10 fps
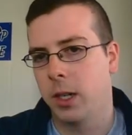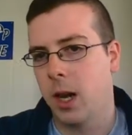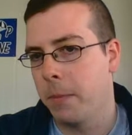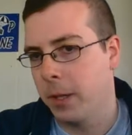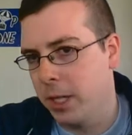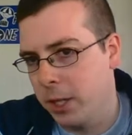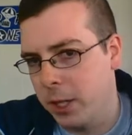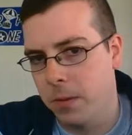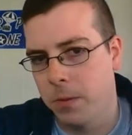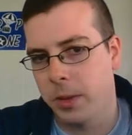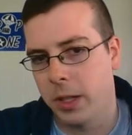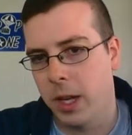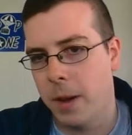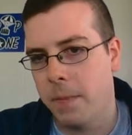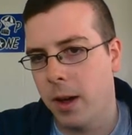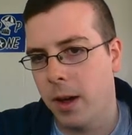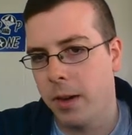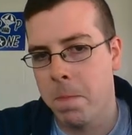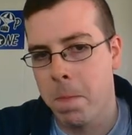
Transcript: competition for the iPod,